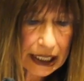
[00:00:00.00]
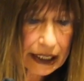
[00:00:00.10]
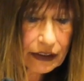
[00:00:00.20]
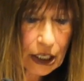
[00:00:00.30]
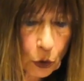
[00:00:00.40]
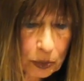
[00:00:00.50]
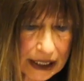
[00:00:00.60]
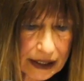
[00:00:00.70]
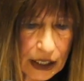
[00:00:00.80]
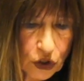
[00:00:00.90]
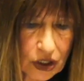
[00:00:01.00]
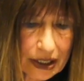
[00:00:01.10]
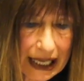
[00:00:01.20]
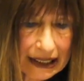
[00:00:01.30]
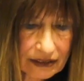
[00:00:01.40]
and the
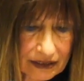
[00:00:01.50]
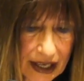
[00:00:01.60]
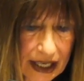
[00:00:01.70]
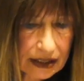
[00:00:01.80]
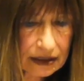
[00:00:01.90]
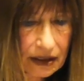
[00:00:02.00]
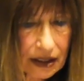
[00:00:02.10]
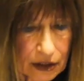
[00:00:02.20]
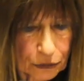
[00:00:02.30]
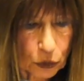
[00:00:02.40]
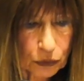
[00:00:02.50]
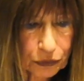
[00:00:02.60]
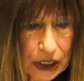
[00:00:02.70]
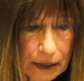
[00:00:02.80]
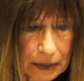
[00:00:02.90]
obligation entailed in the
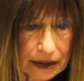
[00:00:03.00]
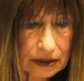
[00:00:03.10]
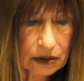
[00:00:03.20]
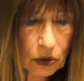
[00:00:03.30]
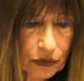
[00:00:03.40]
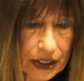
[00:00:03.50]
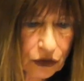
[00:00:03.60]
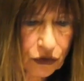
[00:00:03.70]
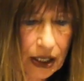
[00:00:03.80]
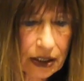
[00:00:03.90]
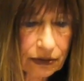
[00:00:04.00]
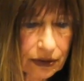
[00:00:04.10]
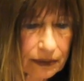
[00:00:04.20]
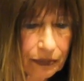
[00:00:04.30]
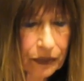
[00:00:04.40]
fulfillment of this
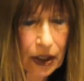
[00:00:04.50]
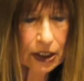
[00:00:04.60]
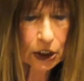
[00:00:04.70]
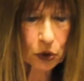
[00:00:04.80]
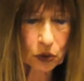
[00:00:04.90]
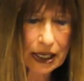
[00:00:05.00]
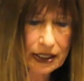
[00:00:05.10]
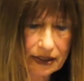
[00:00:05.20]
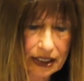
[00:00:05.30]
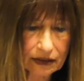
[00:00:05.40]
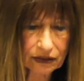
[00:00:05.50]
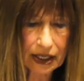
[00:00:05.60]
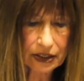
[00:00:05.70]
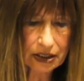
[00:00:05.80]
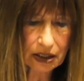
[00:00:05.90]
drive, unites the
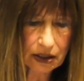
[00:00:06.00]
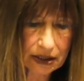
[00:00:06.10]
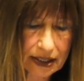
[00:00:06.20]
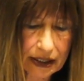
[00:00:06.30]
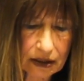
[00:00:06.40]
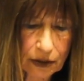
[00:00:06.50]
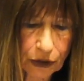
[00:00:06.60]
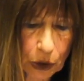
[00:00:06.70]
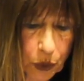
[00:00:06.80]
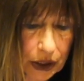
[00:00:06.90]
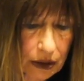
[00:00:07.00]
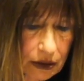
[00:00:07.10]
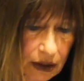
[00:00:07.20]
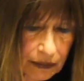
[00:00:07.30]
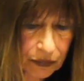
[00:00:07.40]
entire scientific
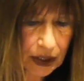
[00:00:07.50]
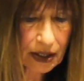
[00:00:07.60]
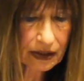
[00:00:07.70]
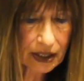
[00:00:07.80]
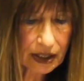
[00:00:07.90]
world and